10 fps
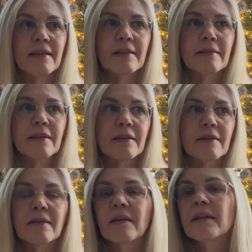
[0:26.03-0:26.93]
in
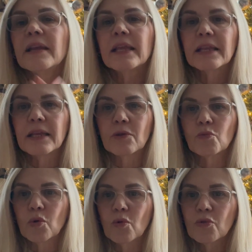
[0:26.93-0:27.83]
the knitting
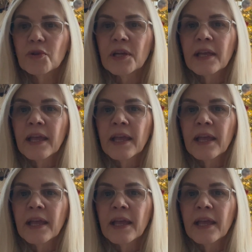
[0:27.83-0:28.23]
world.